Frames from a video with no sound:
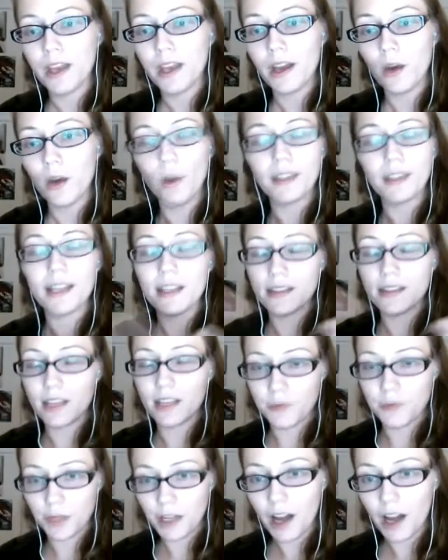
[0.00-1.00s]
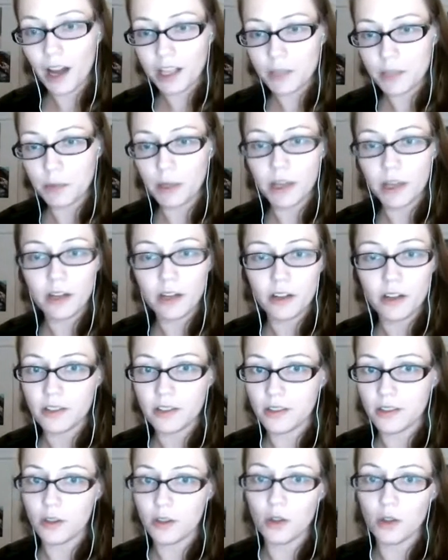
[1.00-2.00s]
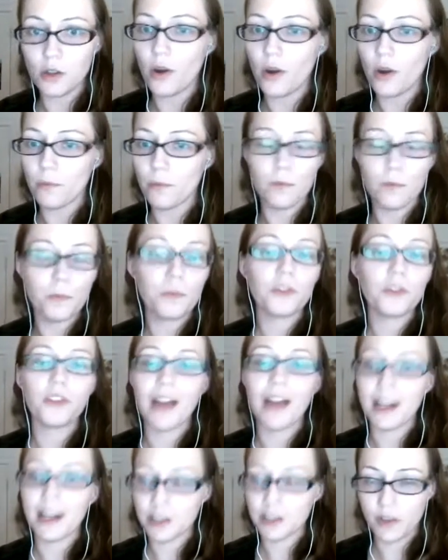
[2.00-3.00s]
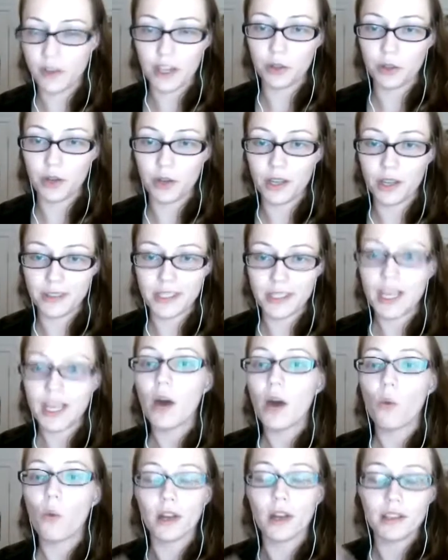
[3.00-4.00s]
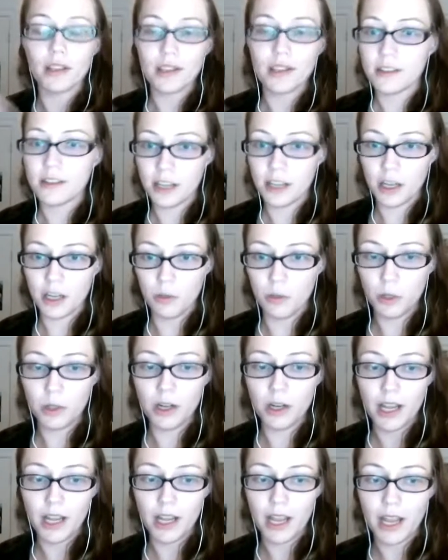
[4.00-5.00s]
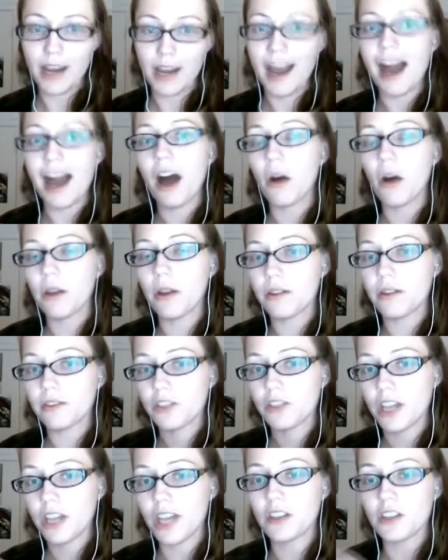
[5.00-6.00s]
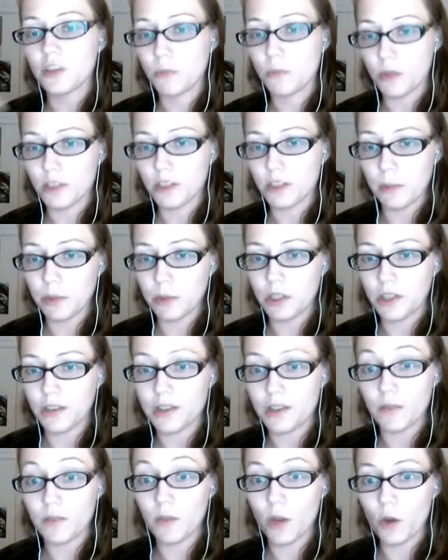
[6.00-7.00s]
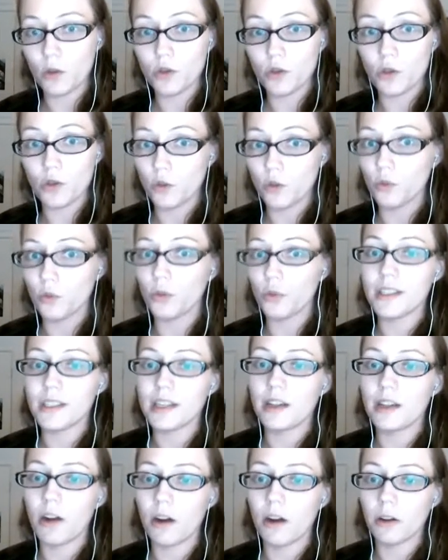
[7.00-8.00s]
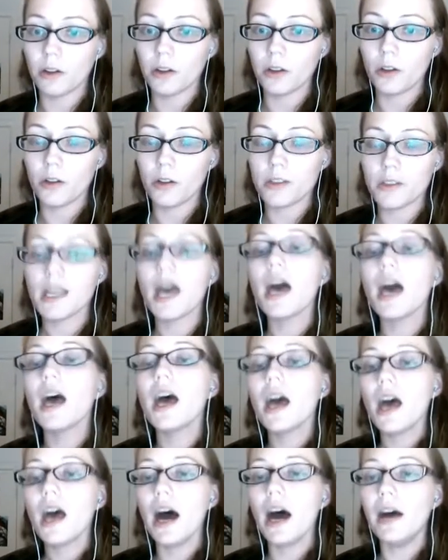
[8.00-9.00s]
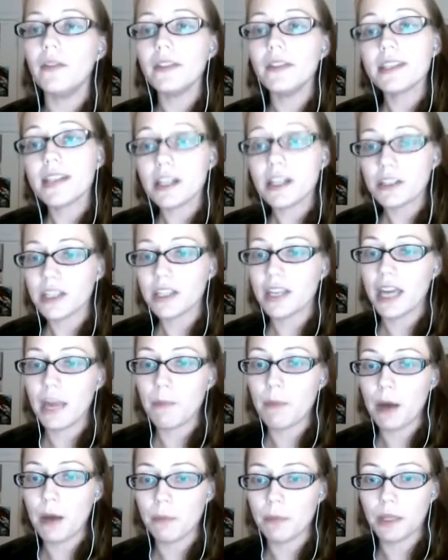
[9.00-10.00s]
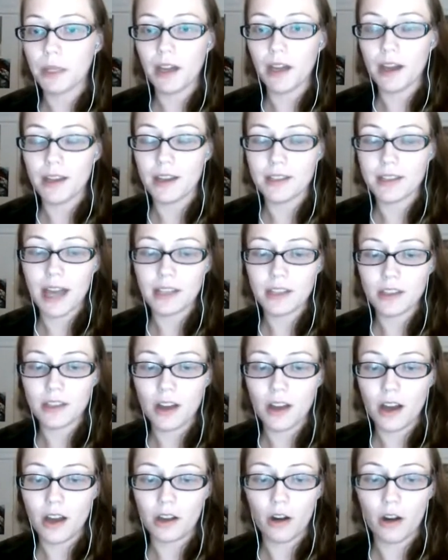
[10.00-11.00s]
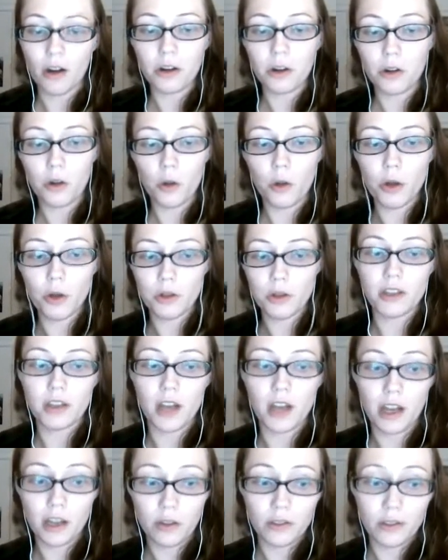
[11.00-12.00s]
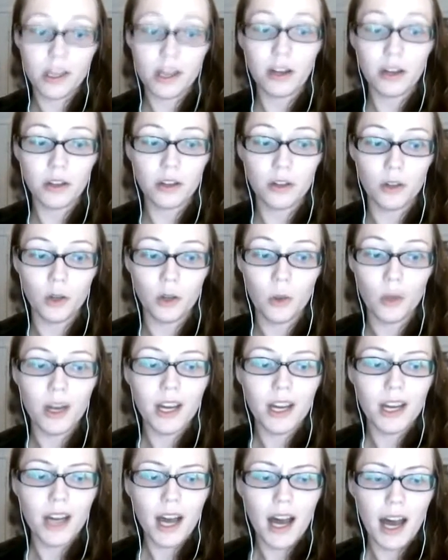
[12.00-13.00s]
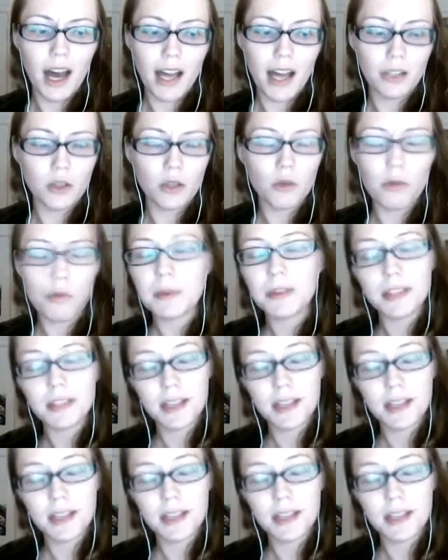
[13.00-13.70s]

What that does for cosplayers, new/veterans, what it does to the community, and how it changes perceptions of those who read said articles. And this actually came up because I saw an article posted on Kotaku. I don't remember the